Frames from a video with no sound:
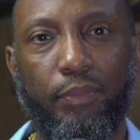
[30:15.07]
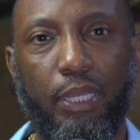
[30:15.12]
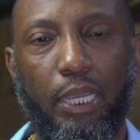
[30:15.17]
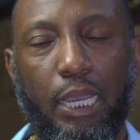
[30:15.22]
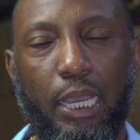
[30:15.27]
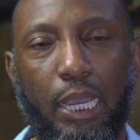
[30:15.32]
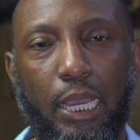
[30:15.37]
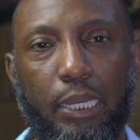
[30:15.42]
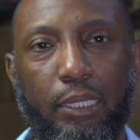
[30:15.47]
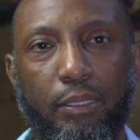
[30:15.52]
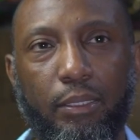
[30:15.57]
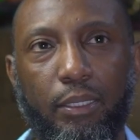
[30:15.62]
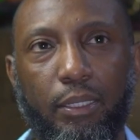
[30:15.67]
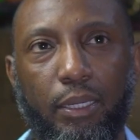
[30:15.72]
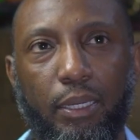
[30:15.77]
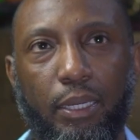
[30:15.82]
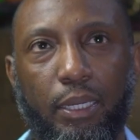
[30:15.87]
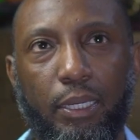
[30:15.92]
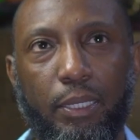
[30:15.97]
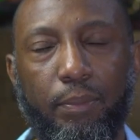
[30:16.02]
and
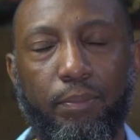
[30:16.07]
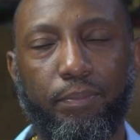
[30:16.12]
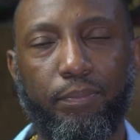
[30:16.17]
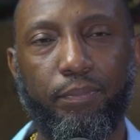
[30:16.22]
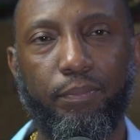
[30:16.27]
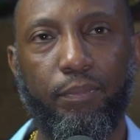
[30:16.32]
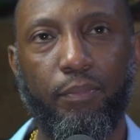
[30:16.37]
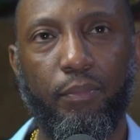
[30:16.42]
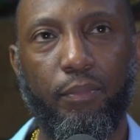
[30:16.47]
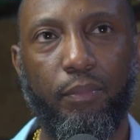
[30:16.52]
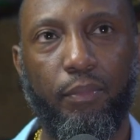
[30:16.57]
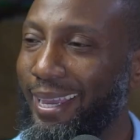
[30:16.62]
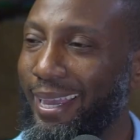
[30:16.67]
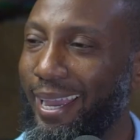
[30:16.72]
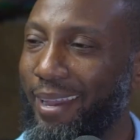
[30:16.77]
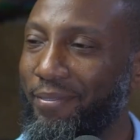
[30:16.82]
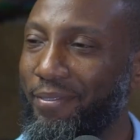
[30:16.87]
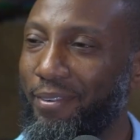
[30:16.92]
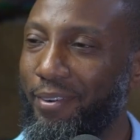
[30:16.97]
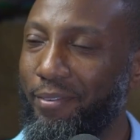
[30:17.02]

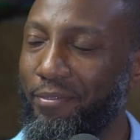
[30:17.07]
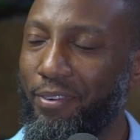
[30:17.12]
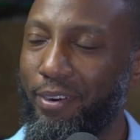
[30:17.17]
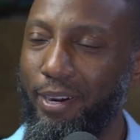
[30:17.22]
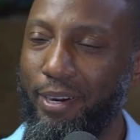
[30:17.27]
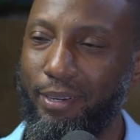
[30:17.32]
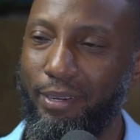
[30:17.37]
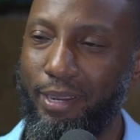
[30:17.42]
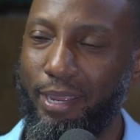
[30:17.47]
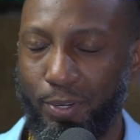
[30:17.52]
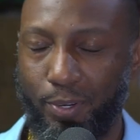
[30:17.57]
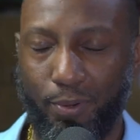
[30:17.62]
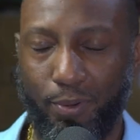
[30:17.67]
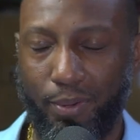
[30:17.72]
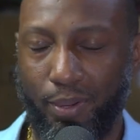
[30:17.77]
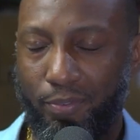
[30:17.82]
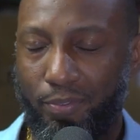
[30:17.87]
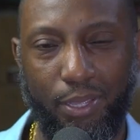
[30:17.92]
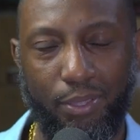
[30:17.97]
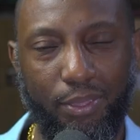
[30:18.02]
I've heard,
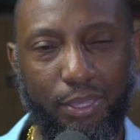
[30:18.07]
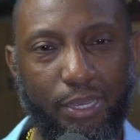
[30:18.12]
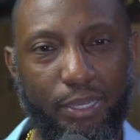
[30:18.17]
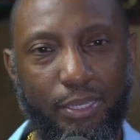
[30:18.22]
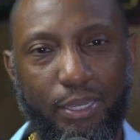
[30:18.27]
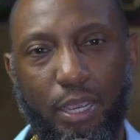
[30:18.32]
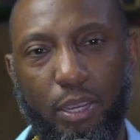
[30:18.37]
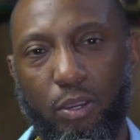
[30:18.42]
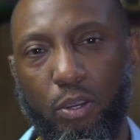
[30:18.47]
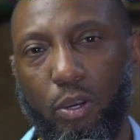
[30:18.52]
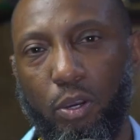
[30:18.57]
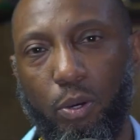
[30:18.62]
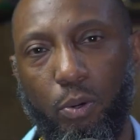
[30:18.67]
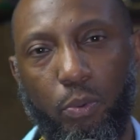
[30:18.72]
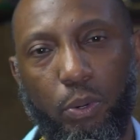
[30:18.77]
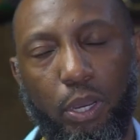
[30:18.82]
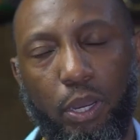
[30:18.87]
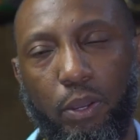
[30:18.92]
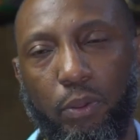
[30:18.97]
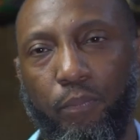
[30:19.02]
I've heard things like, oh
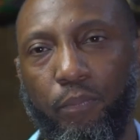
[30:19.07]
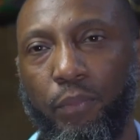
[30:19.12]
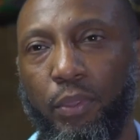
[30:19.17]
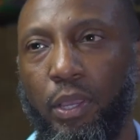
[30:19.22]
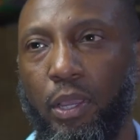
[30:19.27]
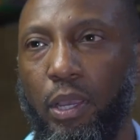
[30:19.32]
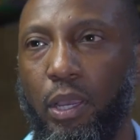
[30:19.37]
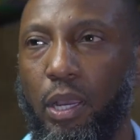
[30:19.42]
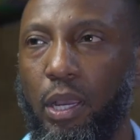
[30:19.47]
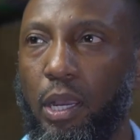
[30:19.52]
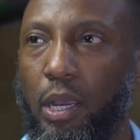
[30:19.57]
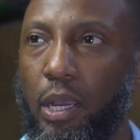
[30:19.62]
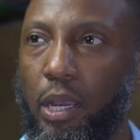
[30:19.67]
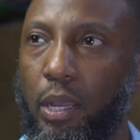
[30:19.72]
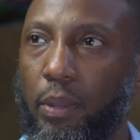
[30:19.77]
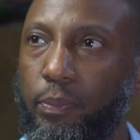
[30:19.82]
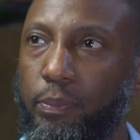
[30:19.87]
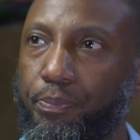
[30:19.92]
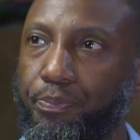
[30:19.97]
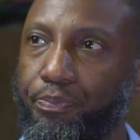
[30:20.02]
well,
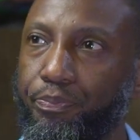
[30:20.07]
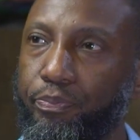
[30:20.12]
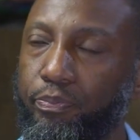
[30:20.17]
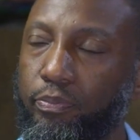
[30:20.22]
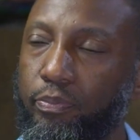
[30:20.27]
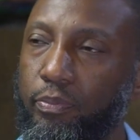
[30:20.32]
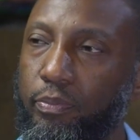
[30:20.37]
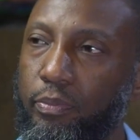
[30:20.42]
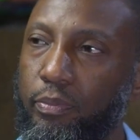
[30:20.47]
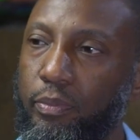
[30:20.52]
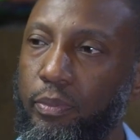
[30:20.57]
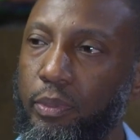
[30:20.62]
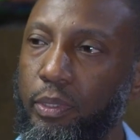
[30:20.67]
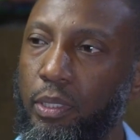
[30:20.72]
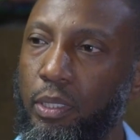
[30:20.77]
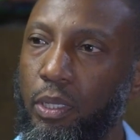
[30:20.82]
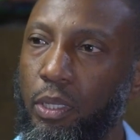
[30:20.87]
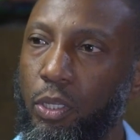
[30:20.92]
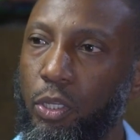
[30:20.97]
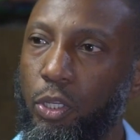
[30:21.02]
um,
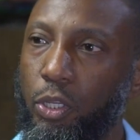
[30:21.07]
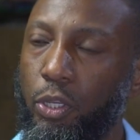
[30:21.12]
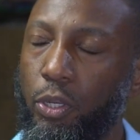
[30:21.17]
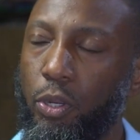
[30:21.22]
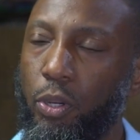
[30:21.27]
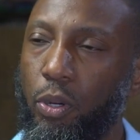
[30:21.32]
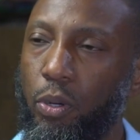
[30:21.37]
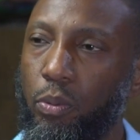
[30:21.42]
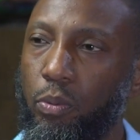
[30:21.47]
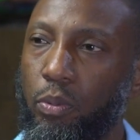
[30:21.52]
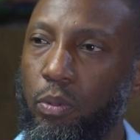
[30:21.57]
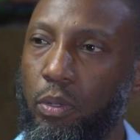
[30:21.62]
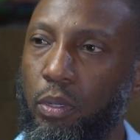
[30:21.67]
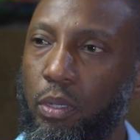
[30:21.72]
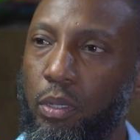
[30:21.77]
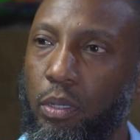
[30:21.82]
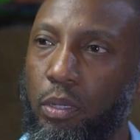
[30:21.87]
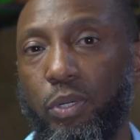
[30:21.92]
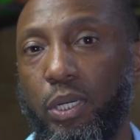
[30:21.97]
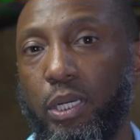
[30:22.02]
you know,
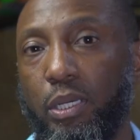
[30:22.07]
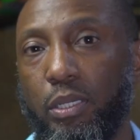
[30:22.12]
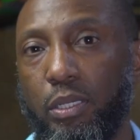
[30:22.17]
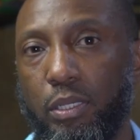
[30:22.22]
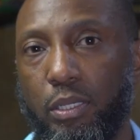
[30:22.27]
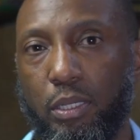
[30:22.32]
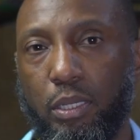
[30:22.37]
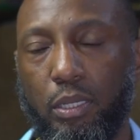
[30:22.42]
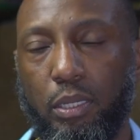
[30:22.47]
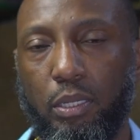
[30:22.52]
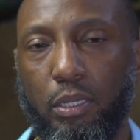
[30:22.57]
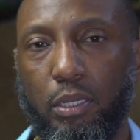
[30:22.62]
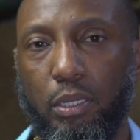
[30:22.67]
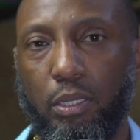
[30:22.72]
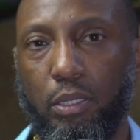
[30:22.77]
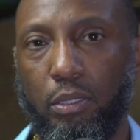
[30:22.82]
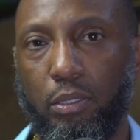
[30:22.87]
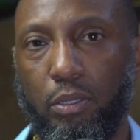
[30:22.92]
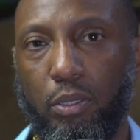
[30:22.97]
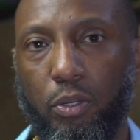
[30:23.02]
risk,
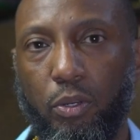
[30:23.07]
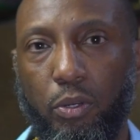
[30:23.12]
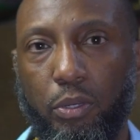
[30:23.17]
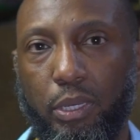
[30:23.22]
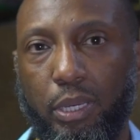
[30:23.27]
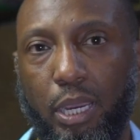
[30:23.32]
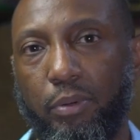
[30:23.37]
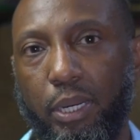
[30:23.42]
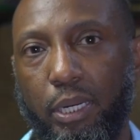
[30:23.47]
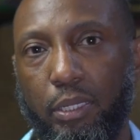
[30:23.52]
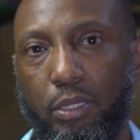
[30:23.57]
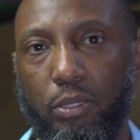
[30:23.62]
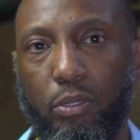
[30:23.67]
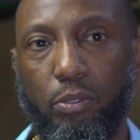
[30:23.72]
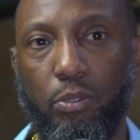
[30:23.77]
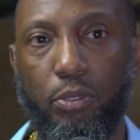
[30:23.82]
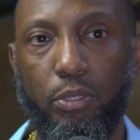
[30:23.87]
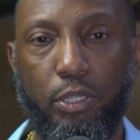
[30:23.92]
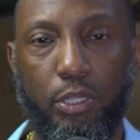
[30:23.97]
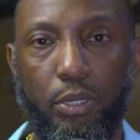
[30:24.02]
you get ready to
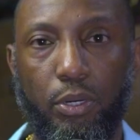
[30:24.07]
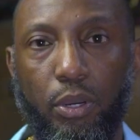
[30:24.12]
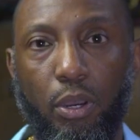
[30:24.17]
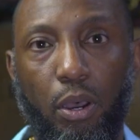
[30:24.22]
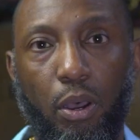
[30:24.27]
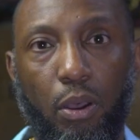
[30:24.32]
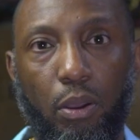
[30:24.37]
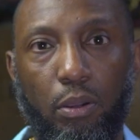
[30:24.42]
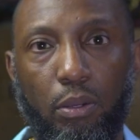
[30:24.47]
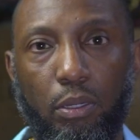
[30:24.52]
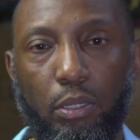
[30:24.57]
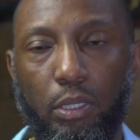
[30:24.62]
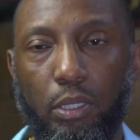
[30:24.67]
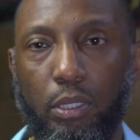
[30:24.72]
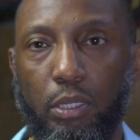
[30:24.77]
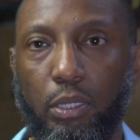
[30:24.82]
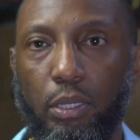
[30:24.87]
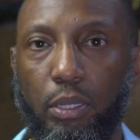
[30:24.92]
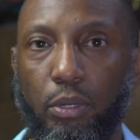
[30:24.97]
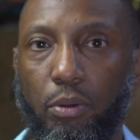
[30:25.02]
lose it all,
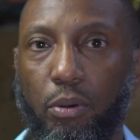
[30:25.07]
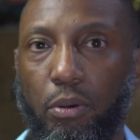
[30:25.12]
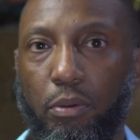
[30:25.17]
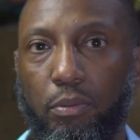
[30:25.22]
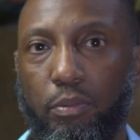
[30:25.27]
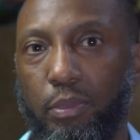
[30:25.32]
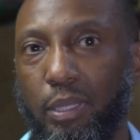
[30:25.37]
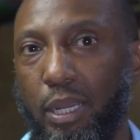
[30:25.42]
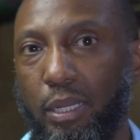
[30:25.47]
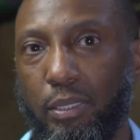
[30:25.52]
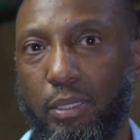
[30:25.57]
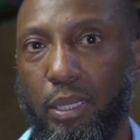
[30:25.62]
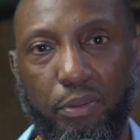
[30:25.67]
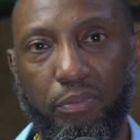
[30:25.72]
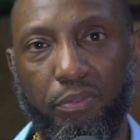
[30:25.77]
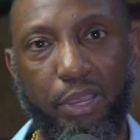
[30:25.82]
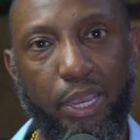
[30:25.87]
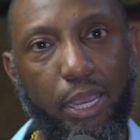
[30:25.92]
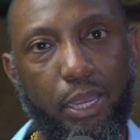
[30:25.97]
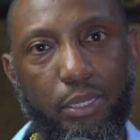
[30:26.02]
that
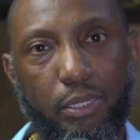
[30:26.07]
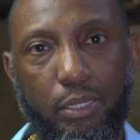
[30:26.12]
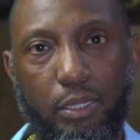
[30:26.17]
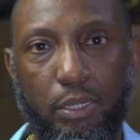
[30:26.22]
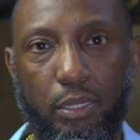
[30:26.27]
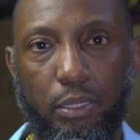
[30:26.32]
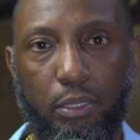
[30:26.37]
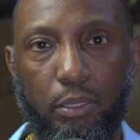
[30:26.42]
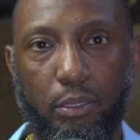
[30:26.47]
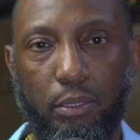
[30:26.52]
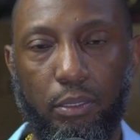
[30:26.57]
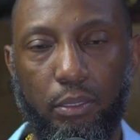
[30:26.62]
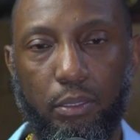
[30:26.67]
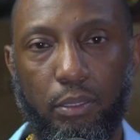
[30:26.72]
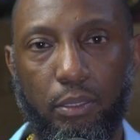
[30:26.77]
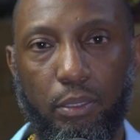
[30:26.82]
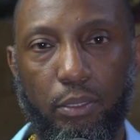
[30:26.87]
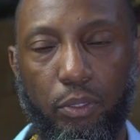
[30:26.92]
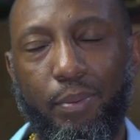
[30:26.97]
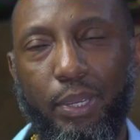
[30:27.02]
invest.
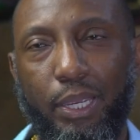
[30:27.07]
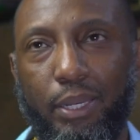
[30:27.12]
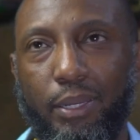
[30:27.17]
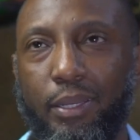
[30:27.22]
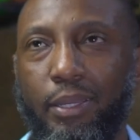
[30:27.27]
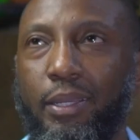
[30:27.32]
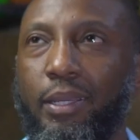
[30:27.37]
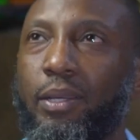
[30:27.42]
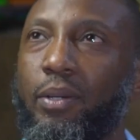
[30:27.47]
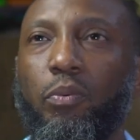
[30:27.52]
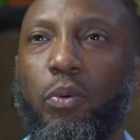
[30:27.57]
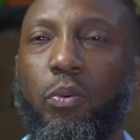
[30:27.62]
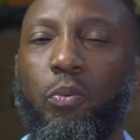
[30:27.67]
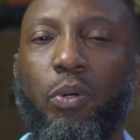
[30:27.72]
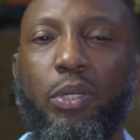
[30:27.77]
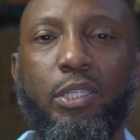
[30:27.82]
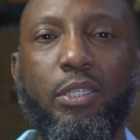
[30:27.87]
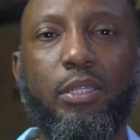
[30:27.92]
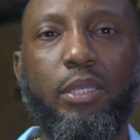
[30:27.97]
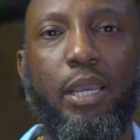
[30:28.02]
I mean,
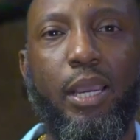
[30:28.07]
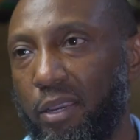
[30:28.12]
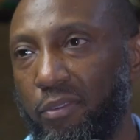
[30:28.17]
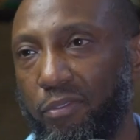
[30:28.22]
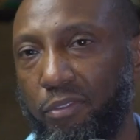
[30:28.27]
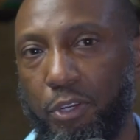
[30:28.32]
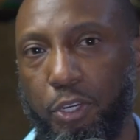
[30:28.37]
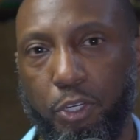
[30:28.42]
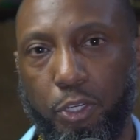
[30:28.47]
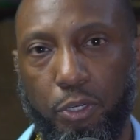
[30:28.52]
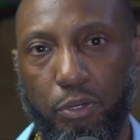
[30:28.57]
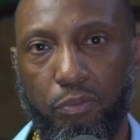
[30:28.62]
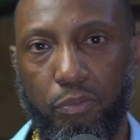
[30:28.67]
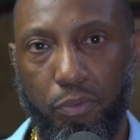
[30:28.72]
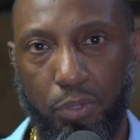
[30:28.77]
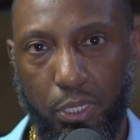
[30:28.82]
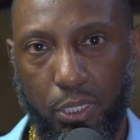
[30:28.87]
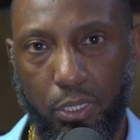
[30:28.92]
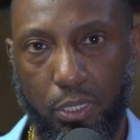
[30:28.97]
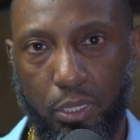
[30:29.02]
what's the definition of
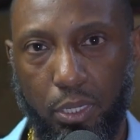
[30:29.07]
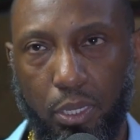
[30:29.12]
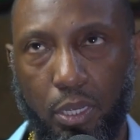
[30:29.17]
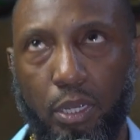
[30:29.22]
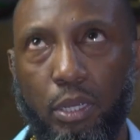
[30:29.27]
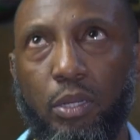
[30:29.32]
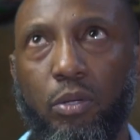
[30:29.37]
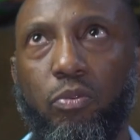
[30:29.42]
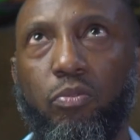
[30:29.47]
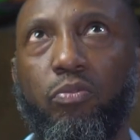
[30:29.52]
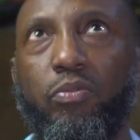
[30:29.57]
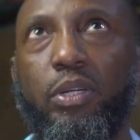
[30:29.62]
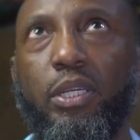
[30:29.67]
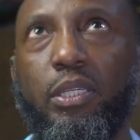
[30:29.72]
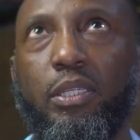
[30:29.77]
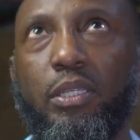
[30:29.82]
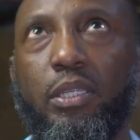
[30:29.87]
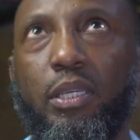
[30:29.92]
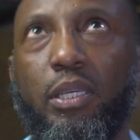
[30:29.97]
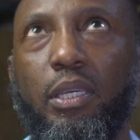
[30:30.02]
risk?
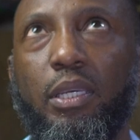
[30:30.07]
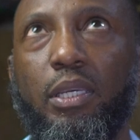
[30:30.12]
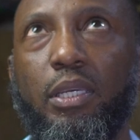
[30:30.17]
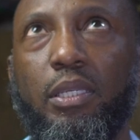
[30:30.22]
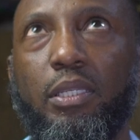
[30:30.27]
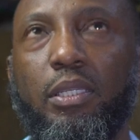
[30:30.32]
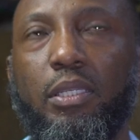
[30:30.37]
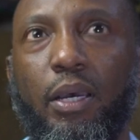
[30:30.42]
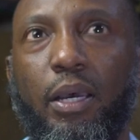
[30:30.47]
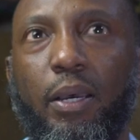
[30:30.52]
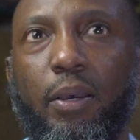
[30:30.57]
Risk is